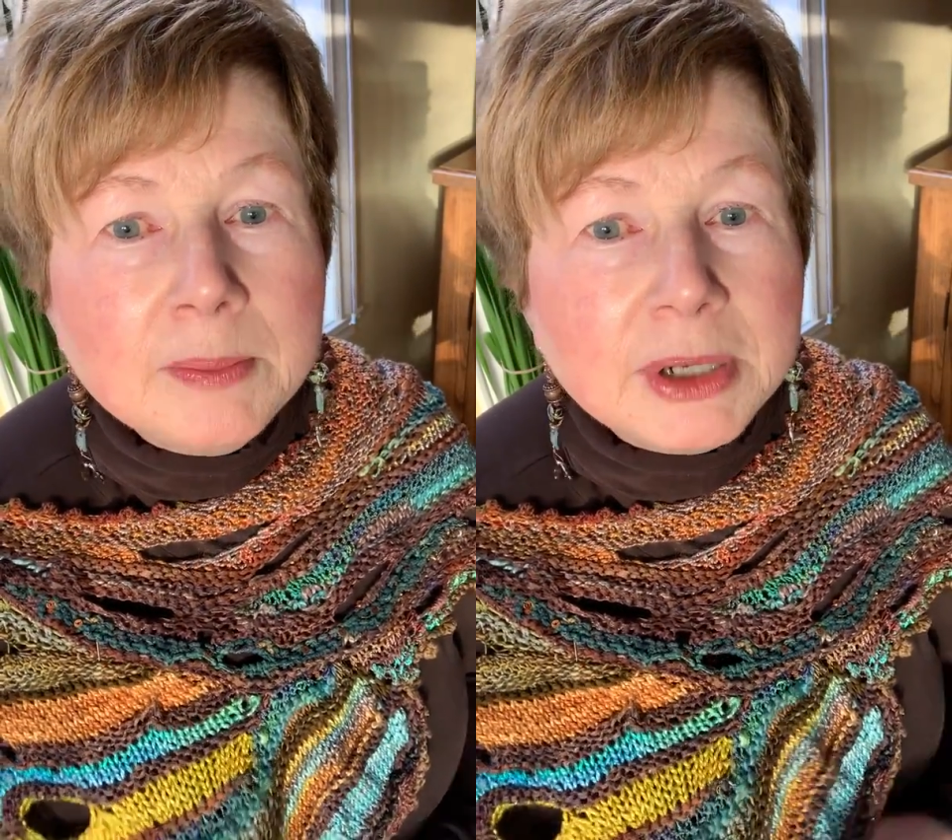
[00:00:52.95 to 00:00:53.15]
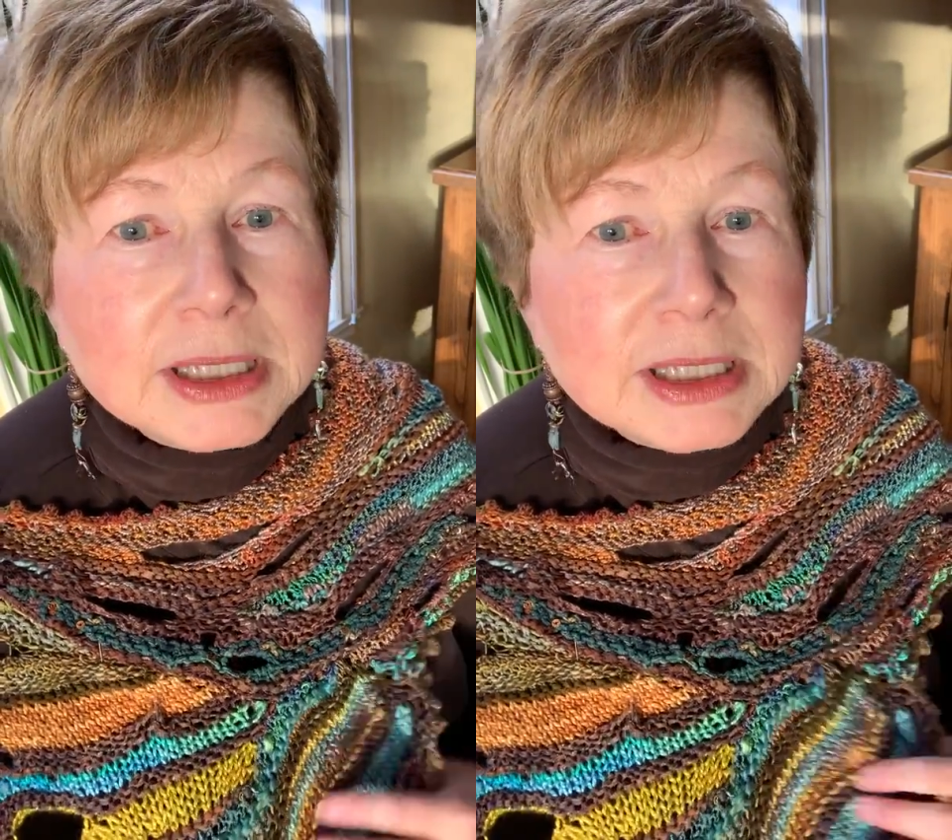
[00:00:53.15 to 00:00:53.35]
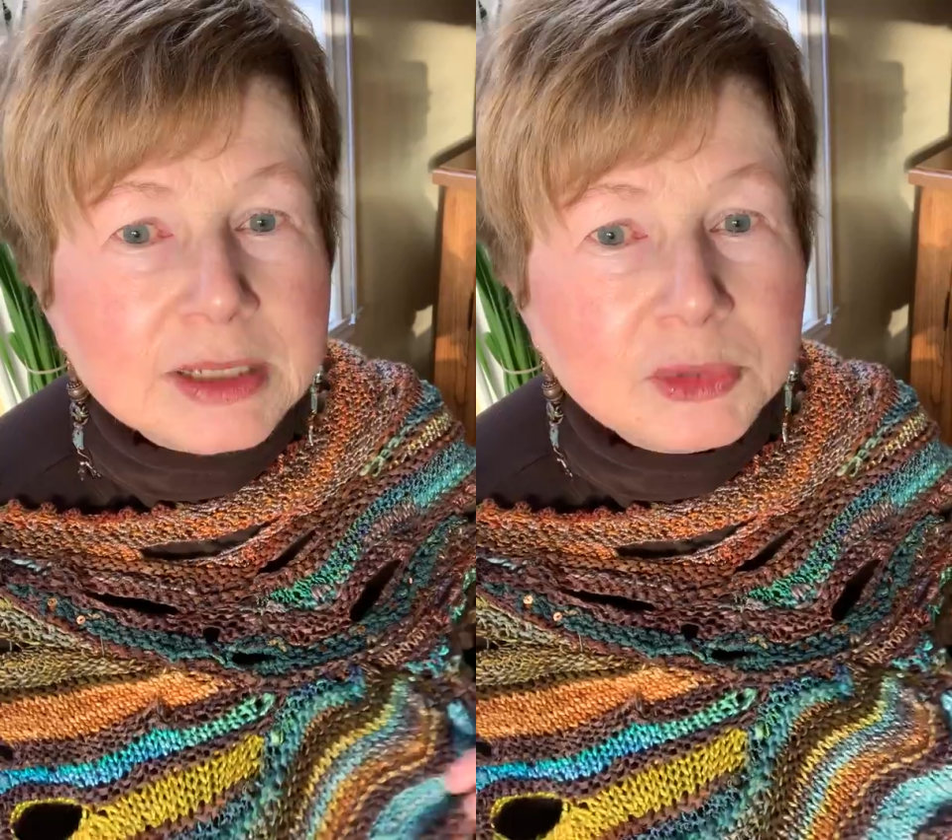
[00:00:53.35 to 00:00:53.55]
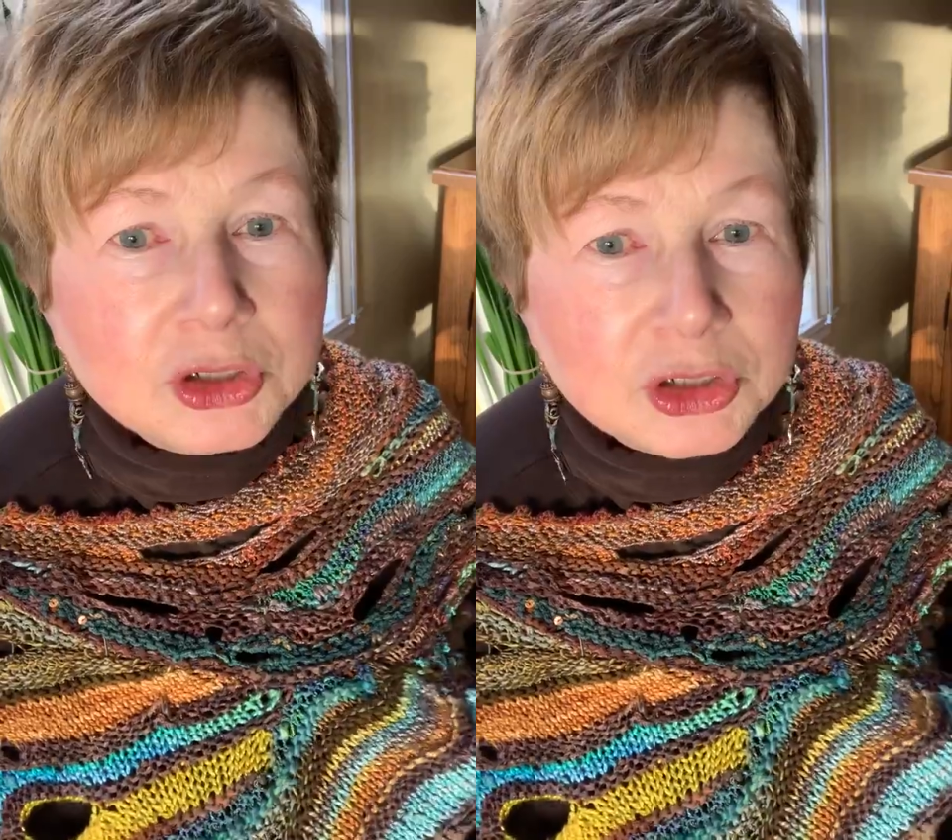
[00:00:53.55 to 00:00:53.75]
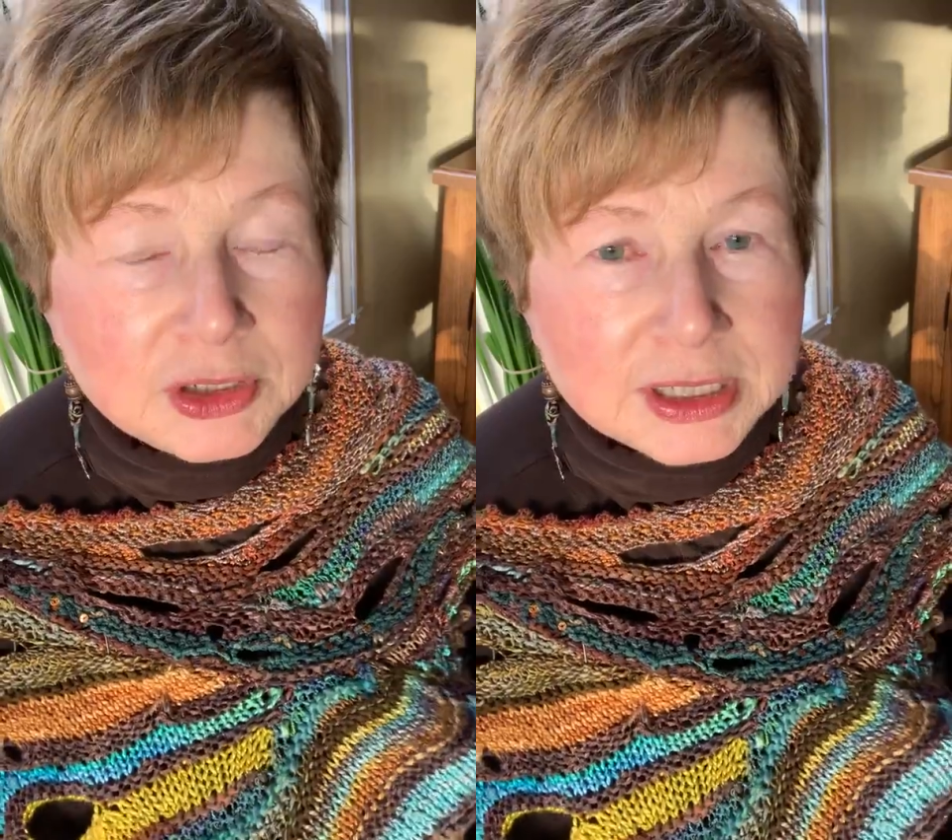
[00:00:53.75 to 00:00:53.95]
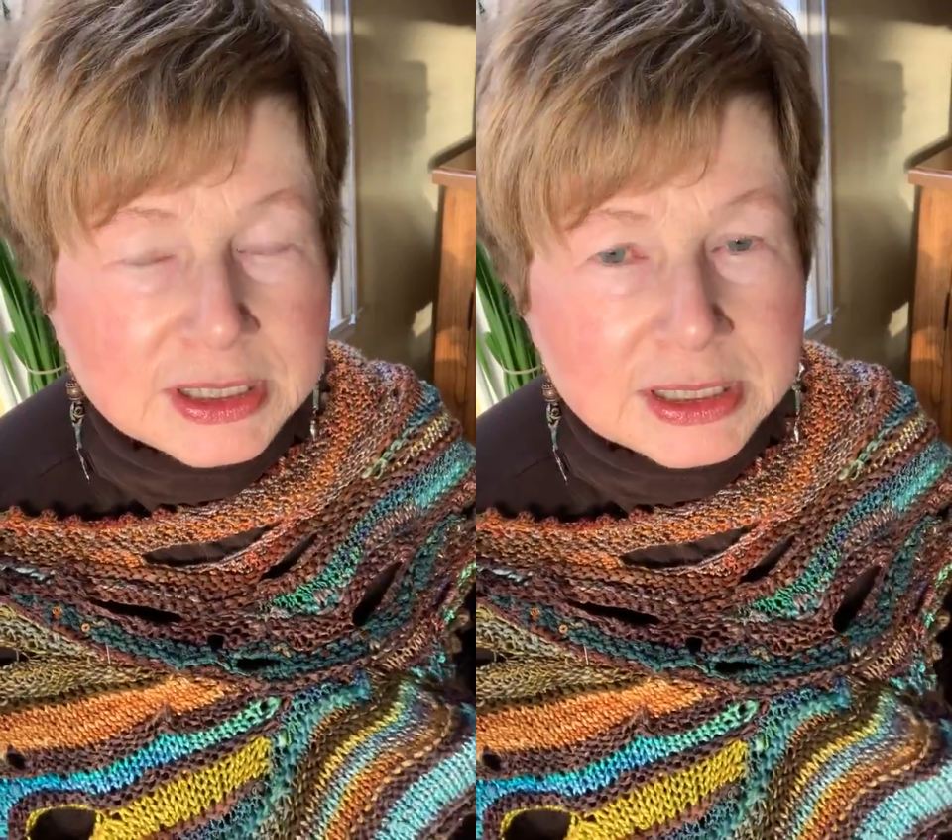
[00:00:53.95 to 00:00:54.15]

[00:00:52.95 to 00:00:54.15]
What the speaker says: But similar to this